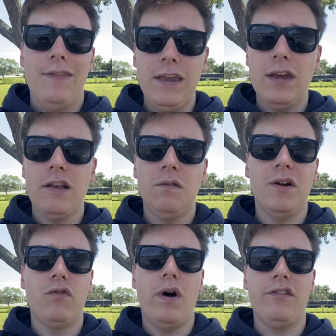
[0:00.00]
Thank you guys so
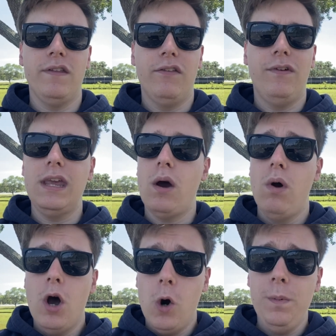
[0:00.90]
much for watching this video.
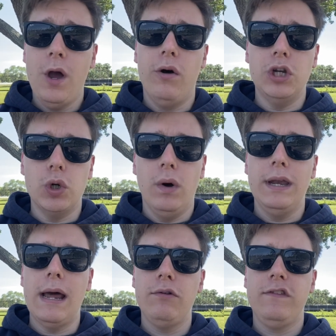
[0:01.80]
Hope y'all
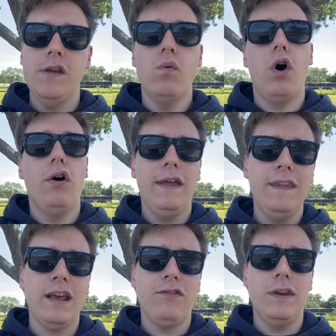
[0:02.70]
enjoyed, and I will see you all
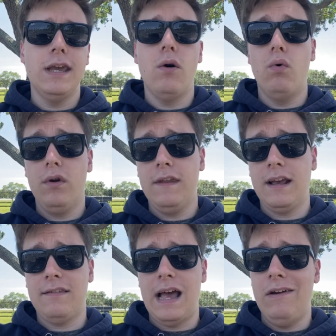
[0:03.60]
in the next video or the
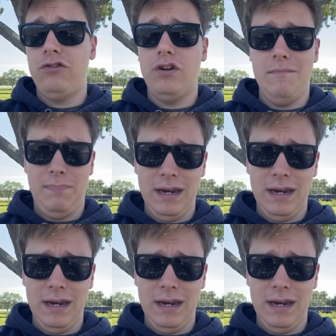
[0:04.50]
next live stream.